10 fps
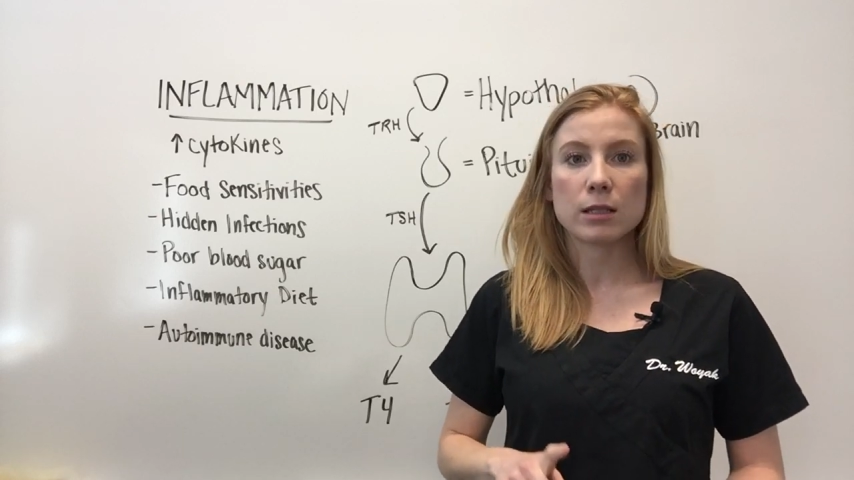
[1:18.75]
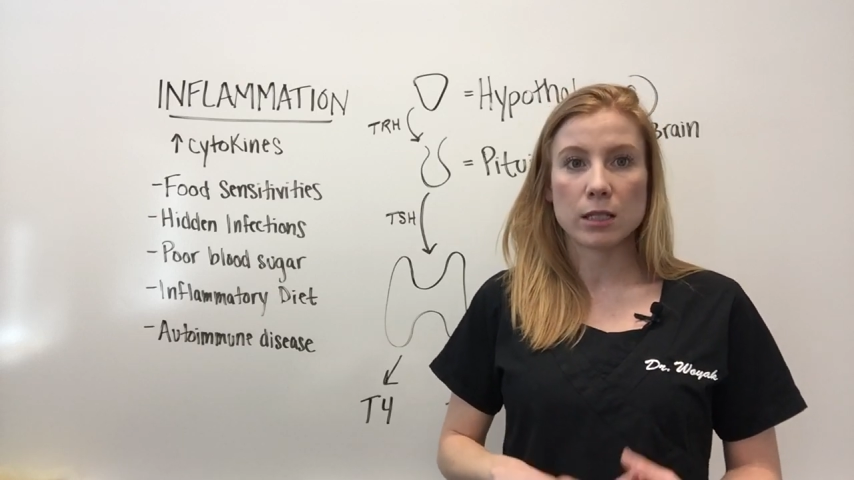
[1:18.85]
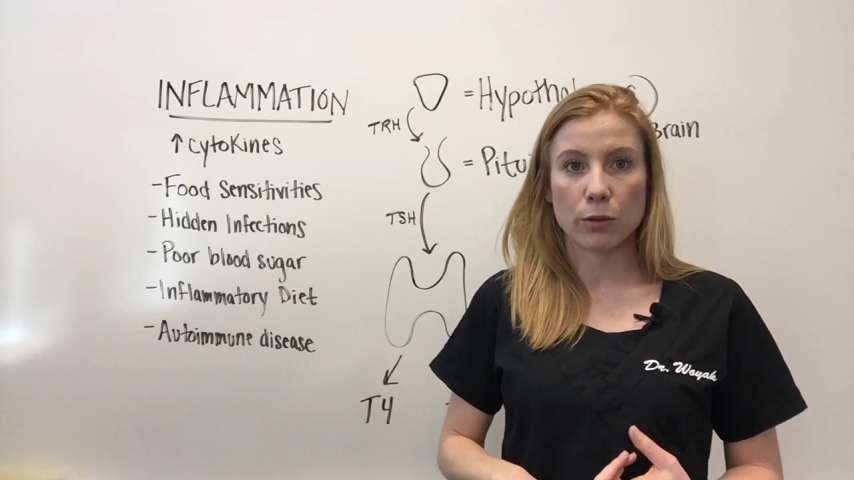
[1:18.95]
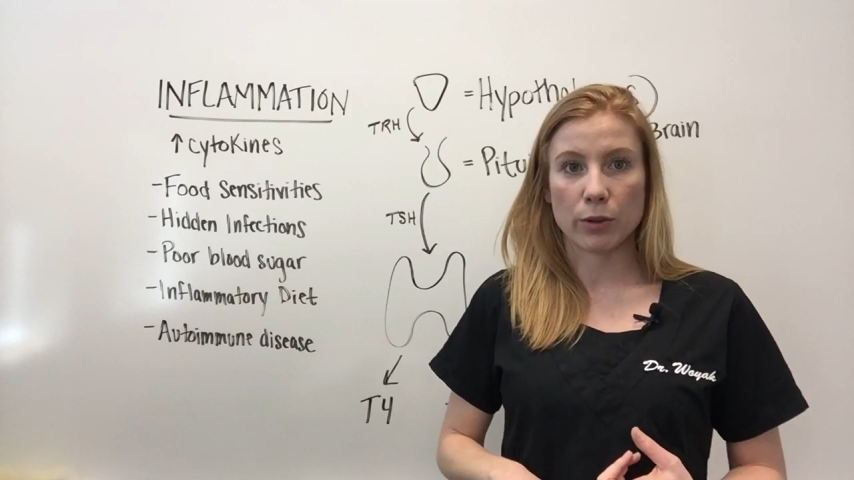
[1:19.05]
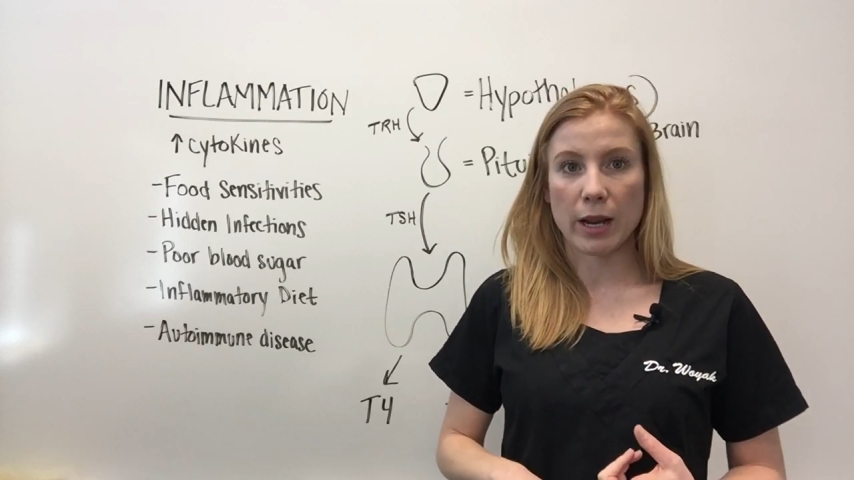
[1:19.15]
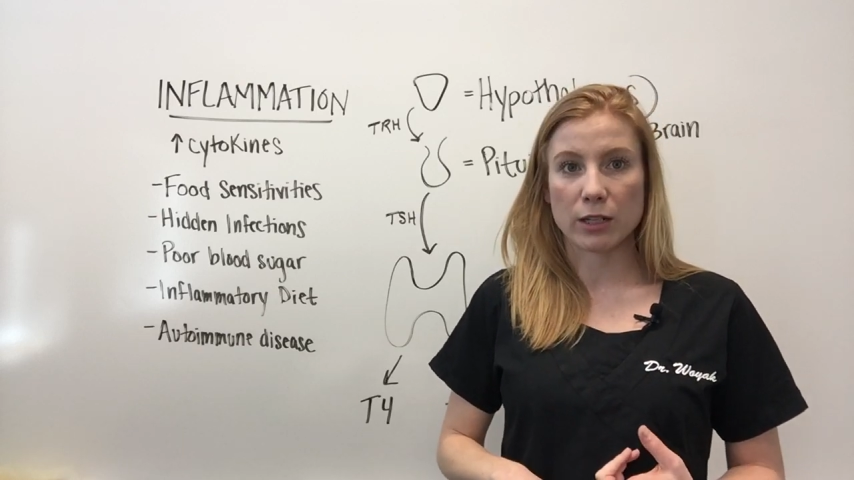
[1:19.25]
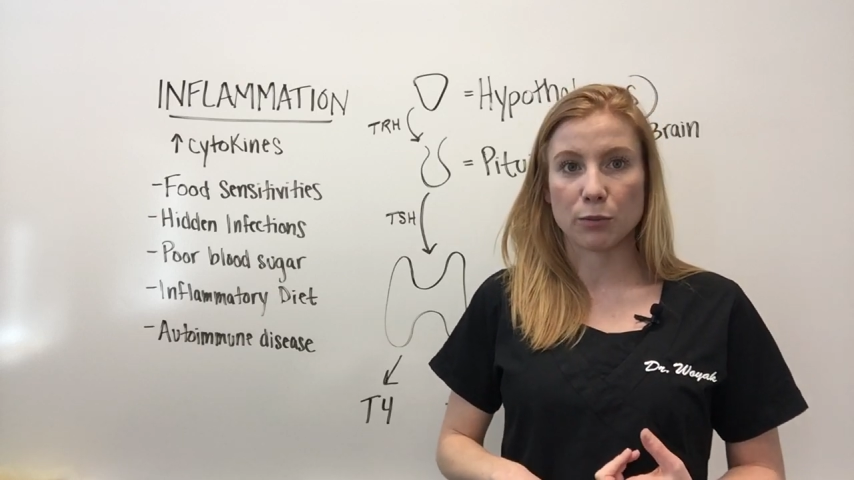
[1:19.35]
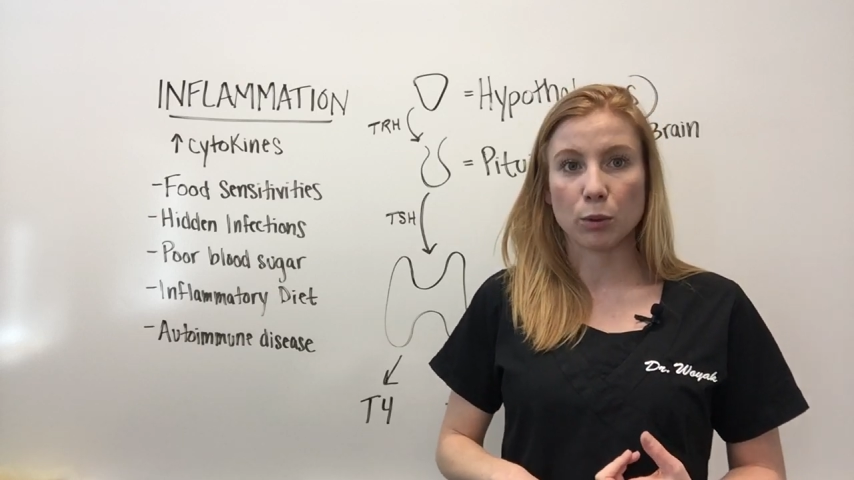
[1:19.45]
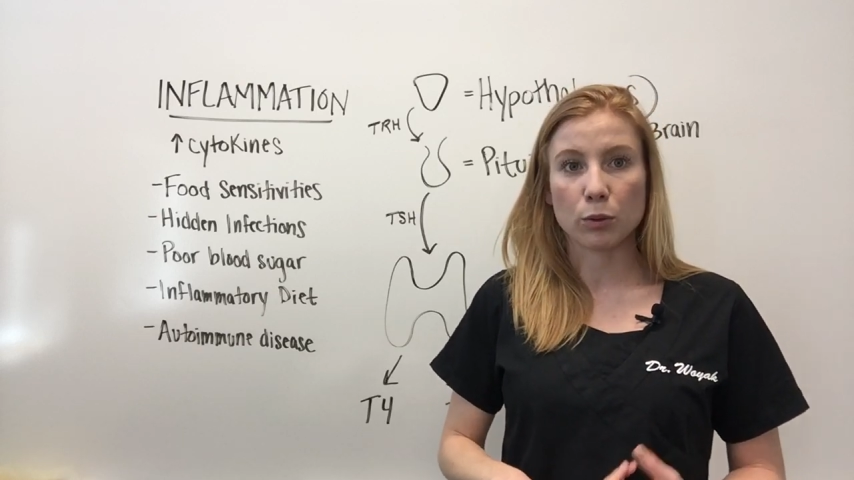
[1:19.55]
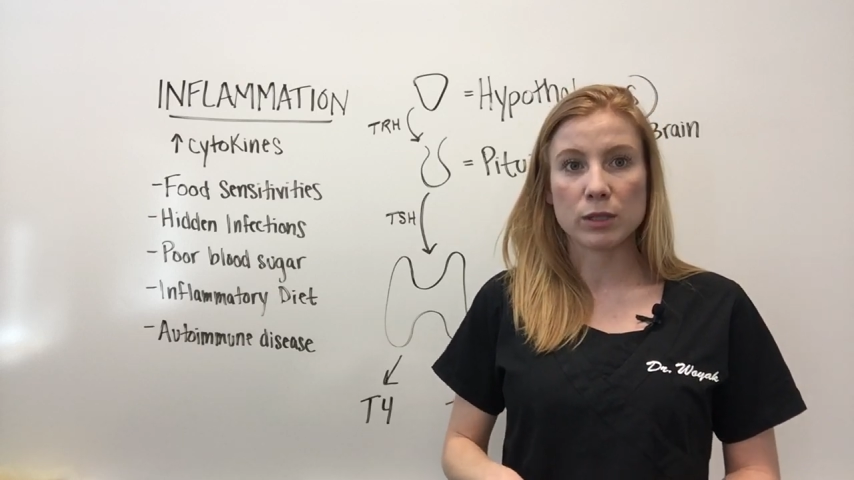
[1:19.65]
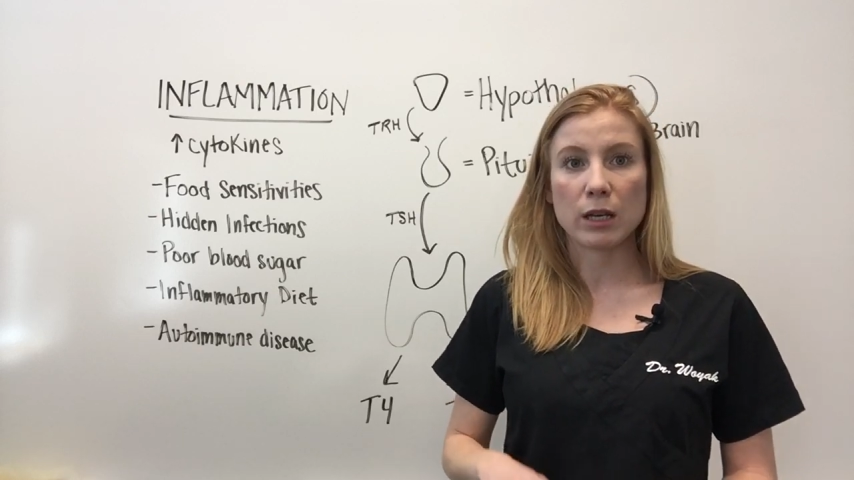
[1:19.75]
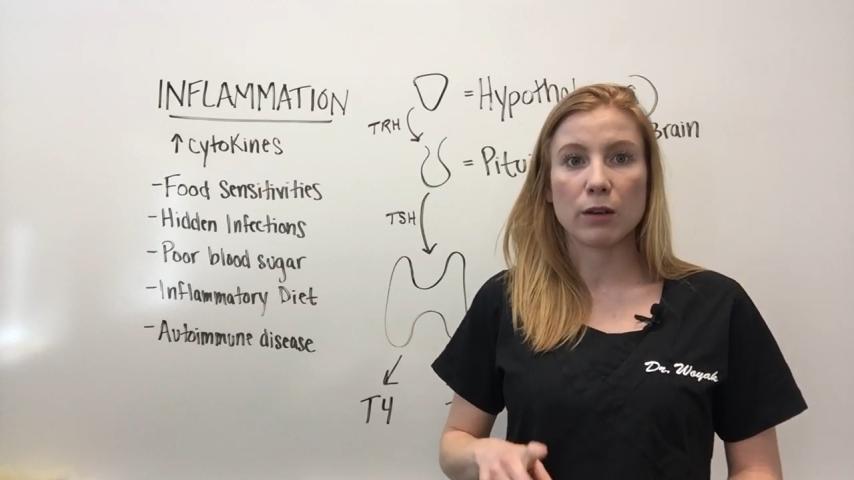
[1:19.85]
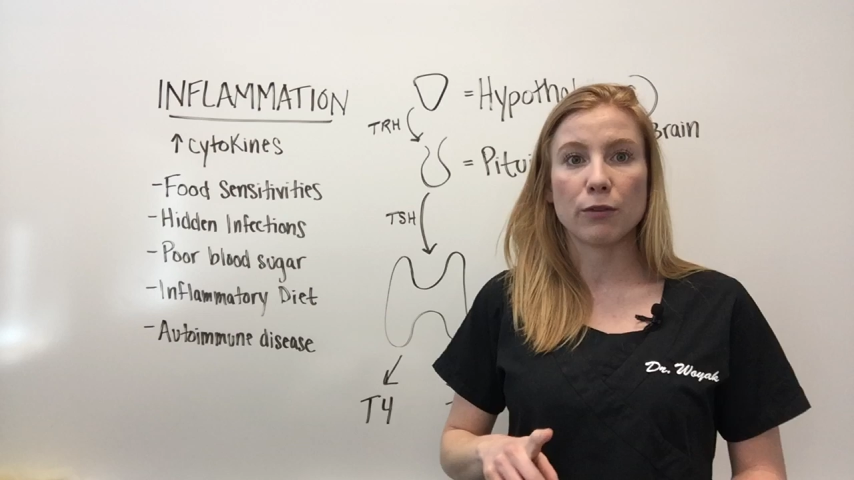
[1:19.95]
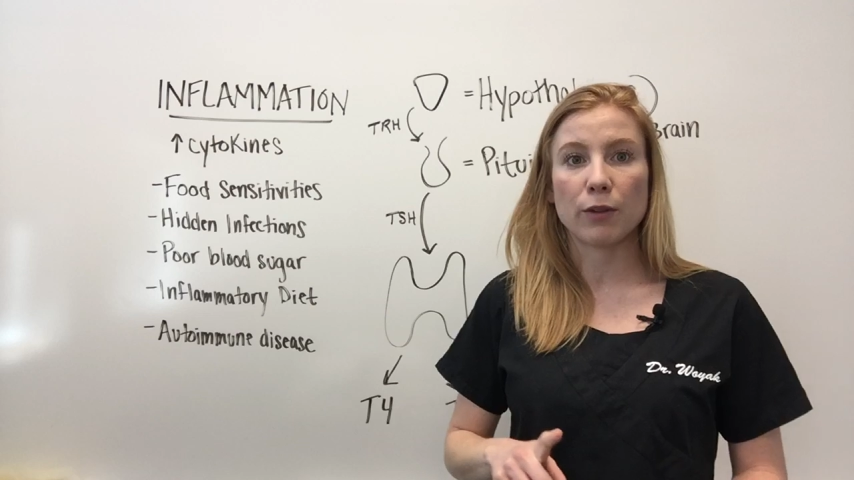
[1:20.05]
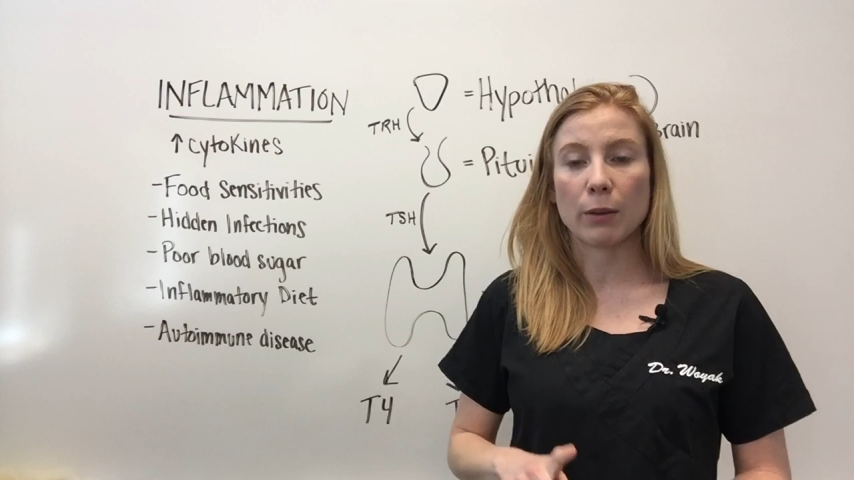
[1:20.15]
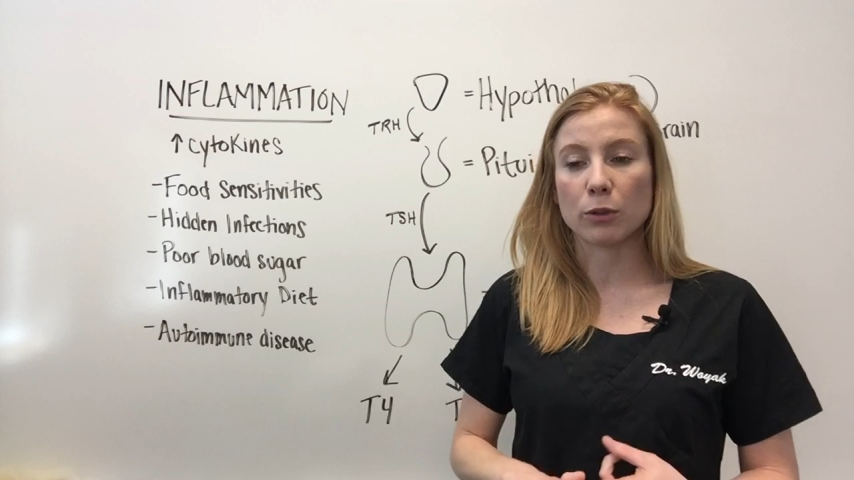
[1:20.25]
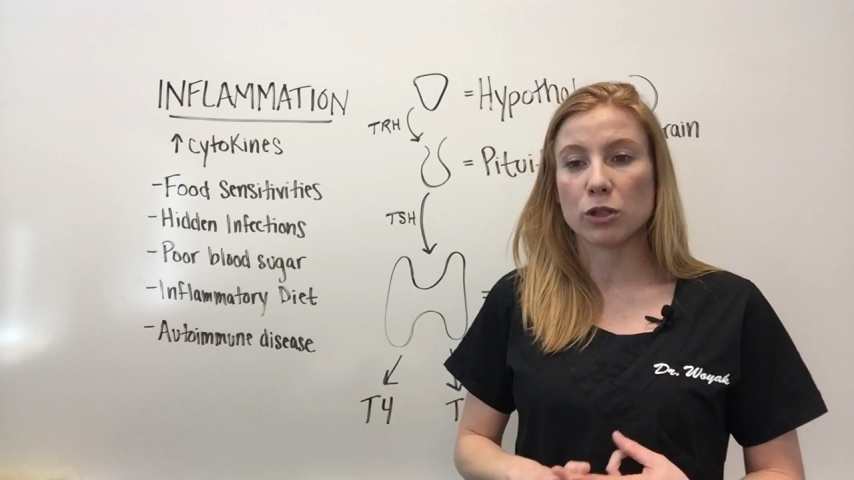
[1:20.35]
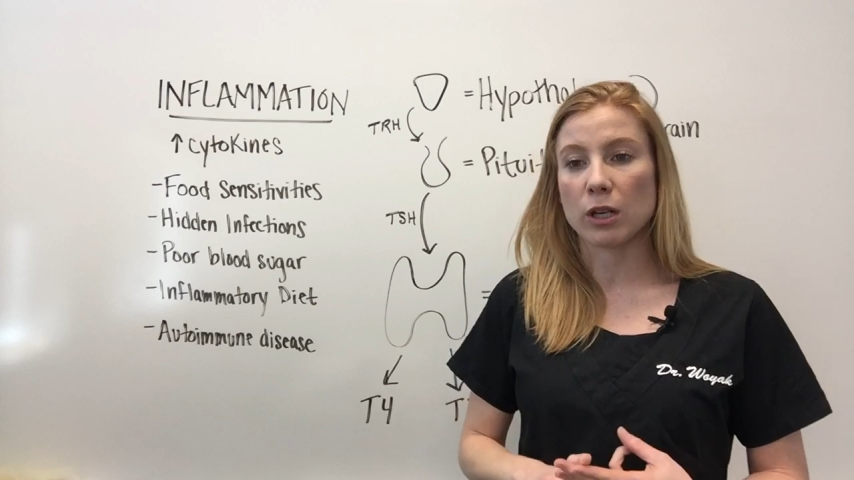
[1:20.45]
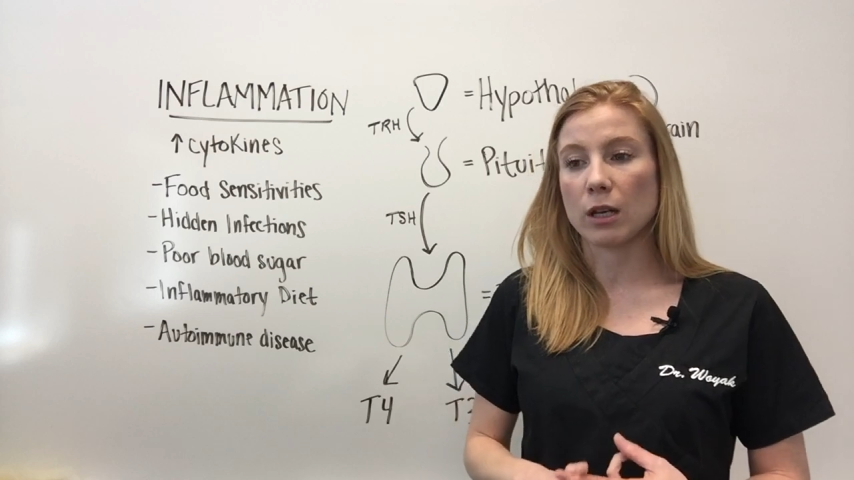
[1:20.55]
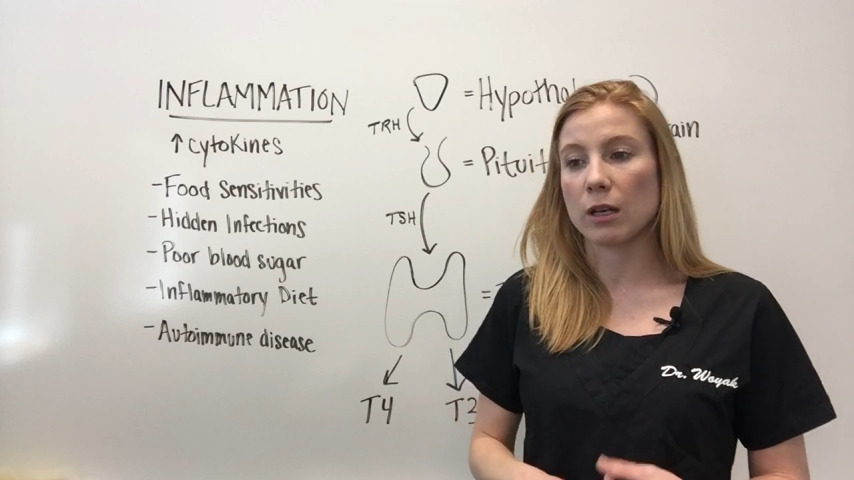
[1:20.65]
C-reactive protein,
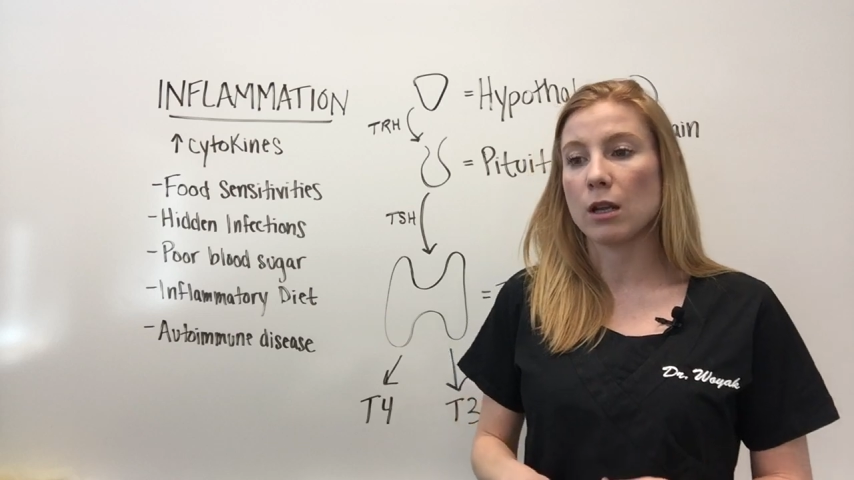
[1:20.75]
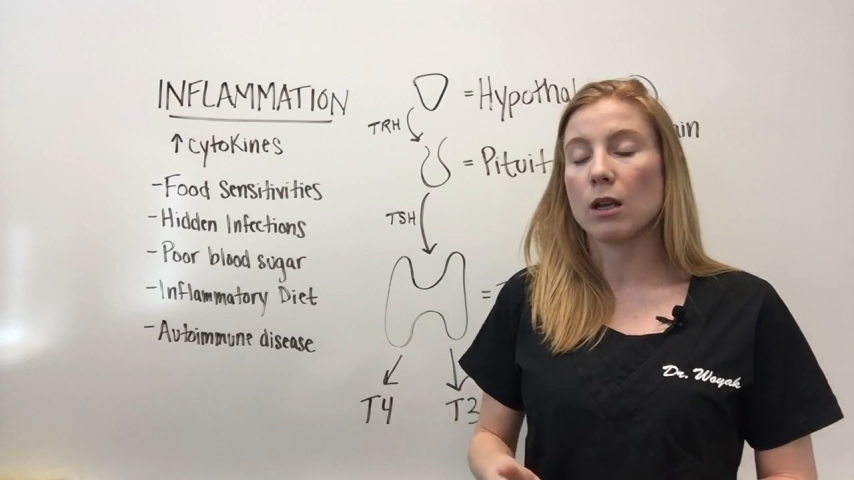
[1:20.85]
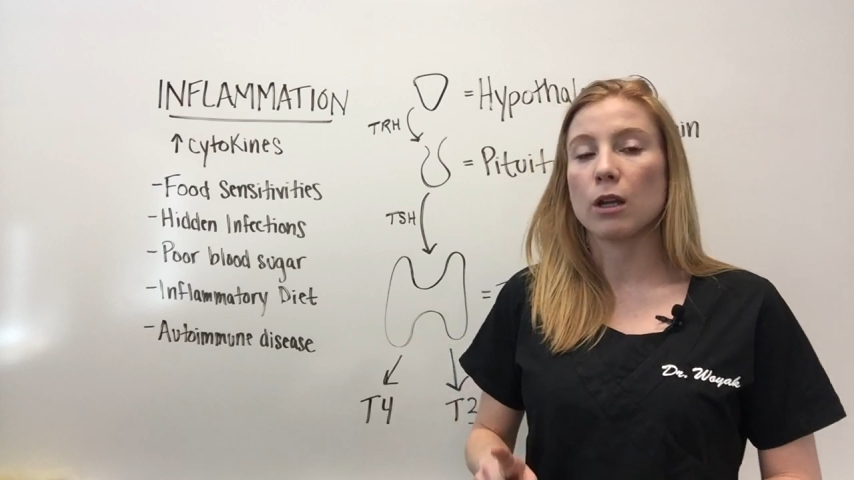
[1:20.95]
fibrogen,